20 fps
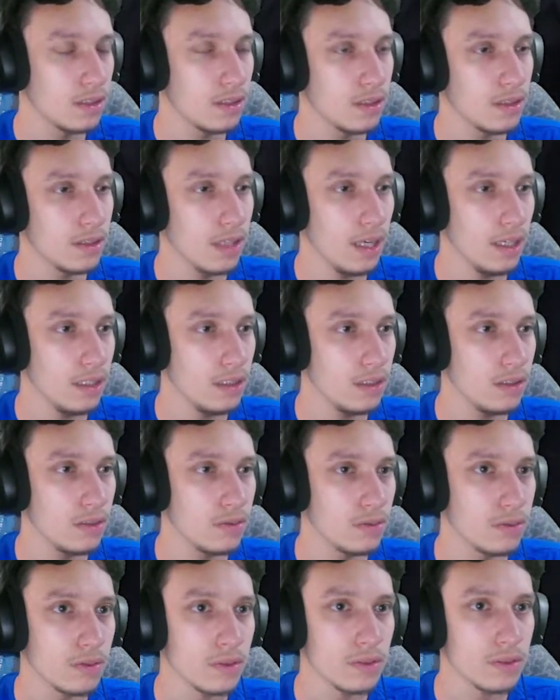thank
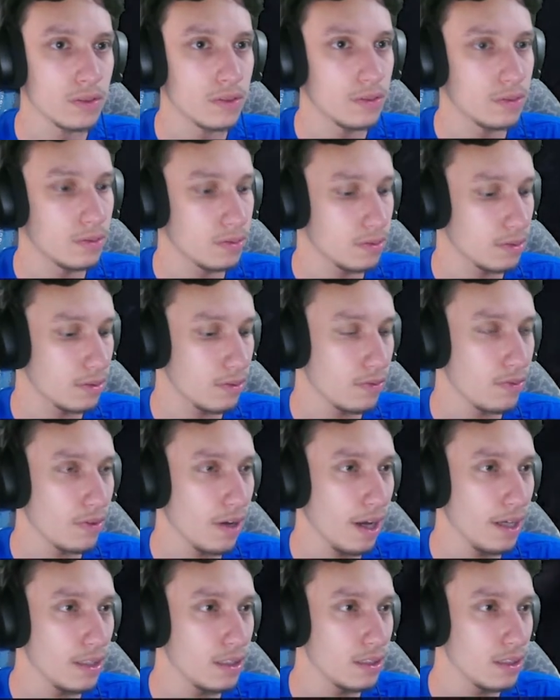you.
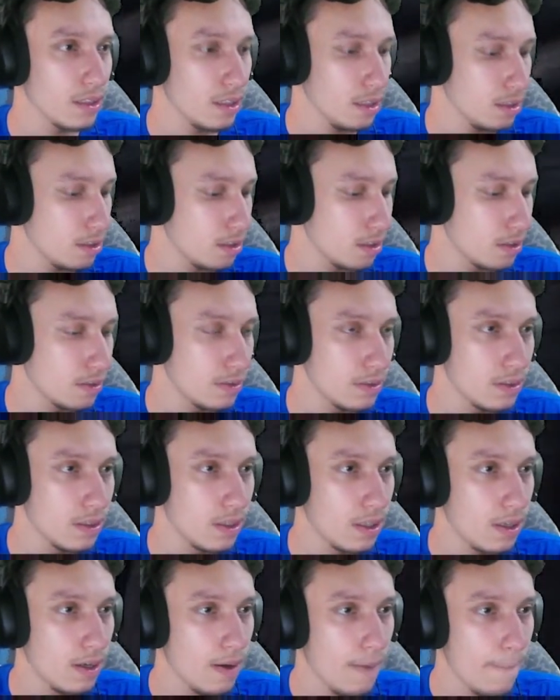Finally, you know,
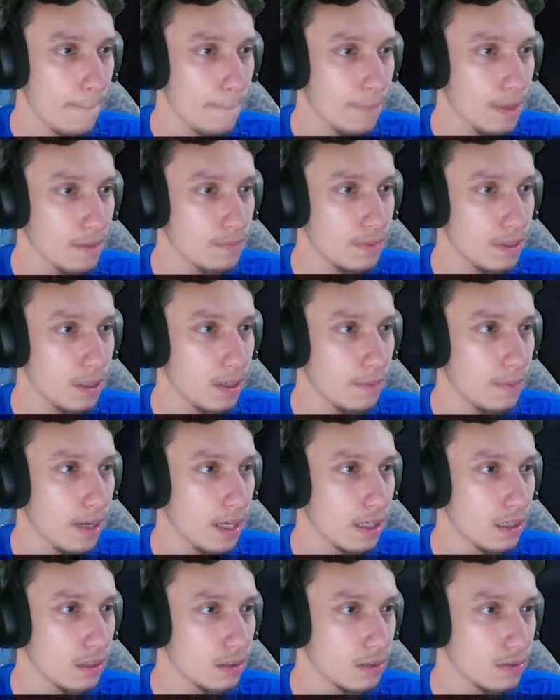I've been on
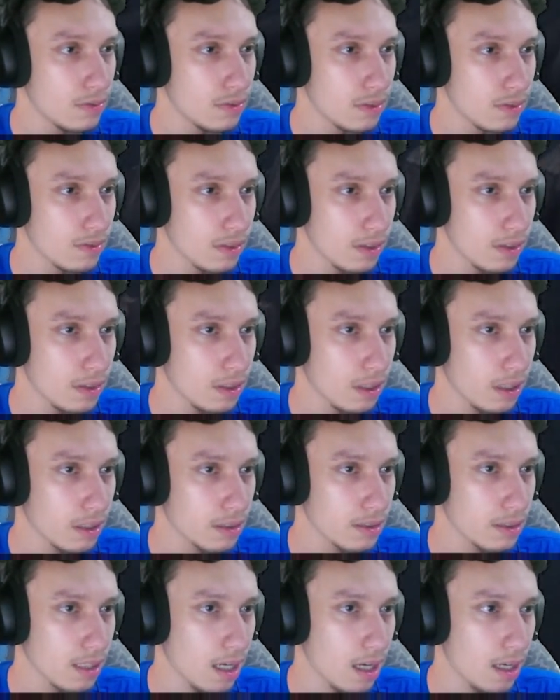my own for a very long
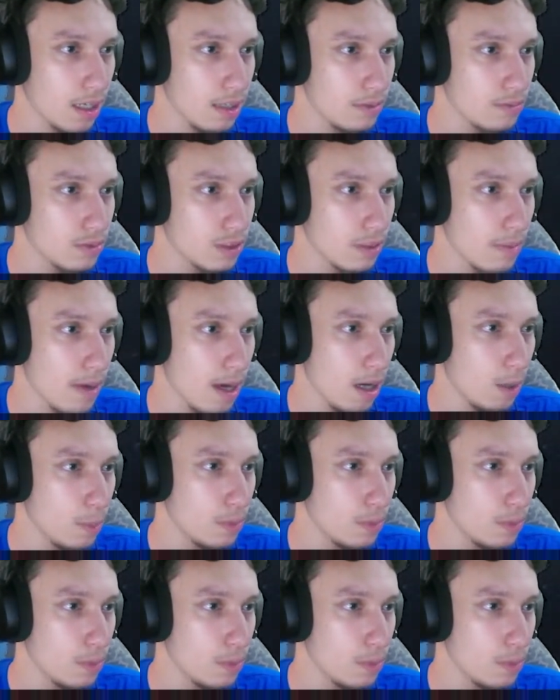time. Some help